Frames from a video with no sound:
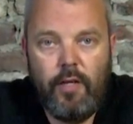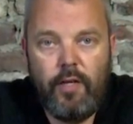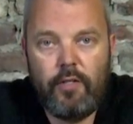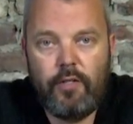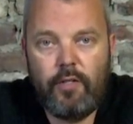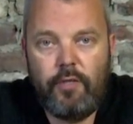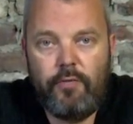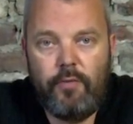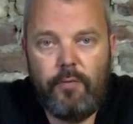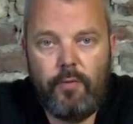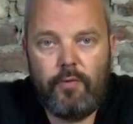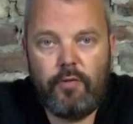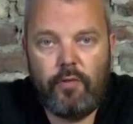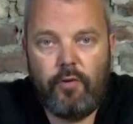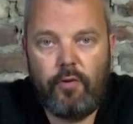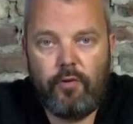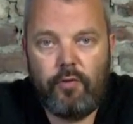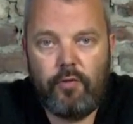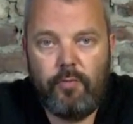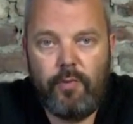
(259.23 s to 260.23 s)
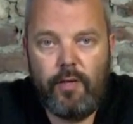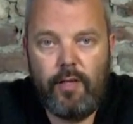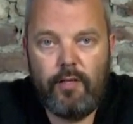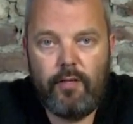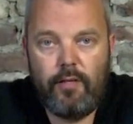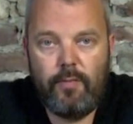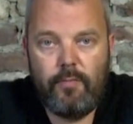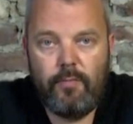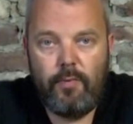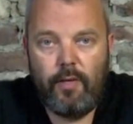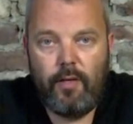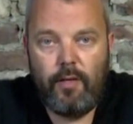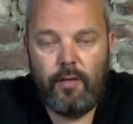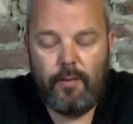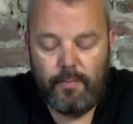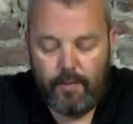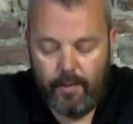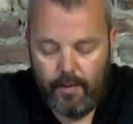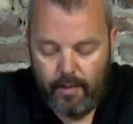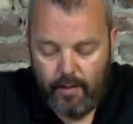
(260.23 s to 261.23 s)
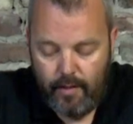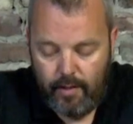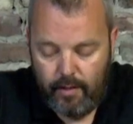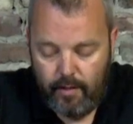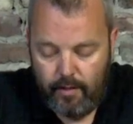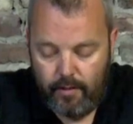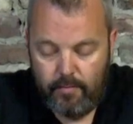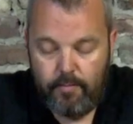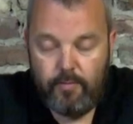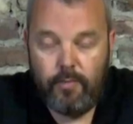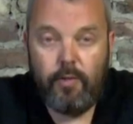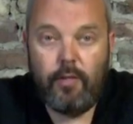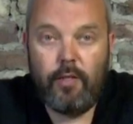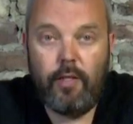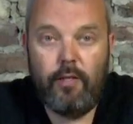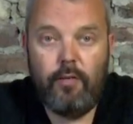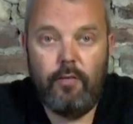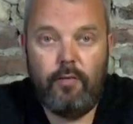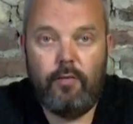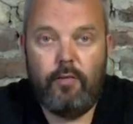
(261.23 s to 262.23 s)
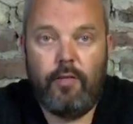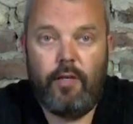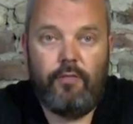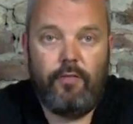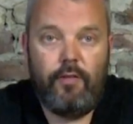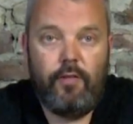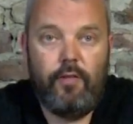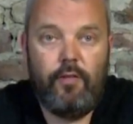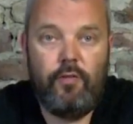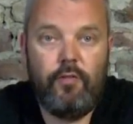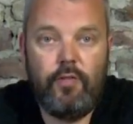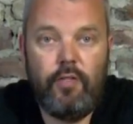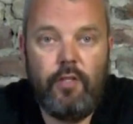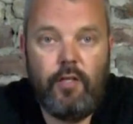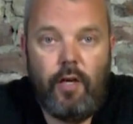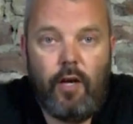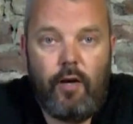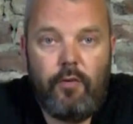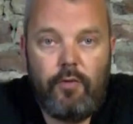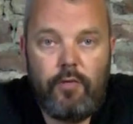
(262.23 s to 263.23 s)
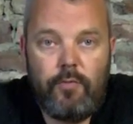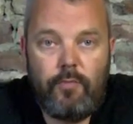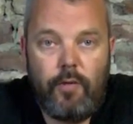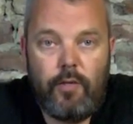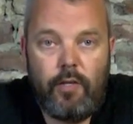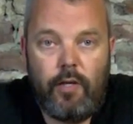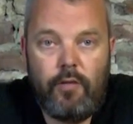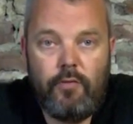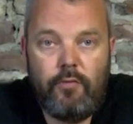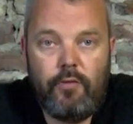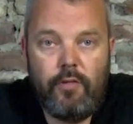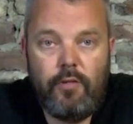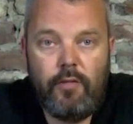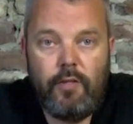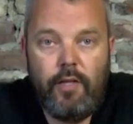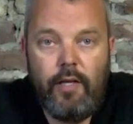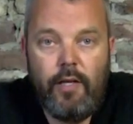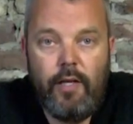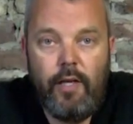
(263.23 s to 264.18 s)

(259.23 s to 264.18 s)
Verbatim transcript: So if you want to automate them, uh, you can definitely use the RS100.